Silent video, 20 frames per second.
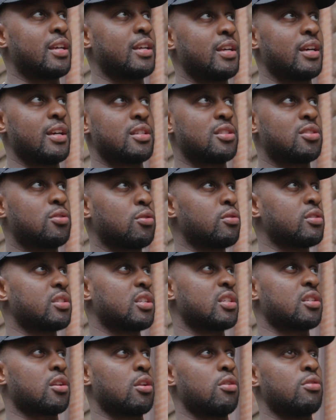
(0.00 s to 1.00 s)
Say yes, doors
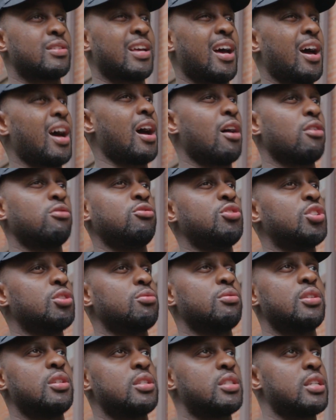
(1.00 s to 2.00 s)
get closed. How do you deal
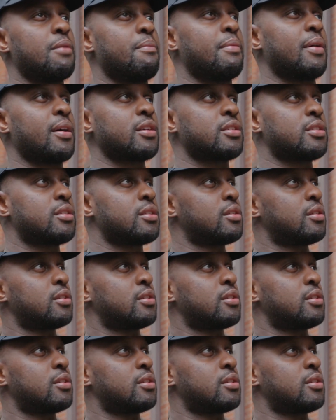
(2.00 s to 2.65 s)
with these setbacks?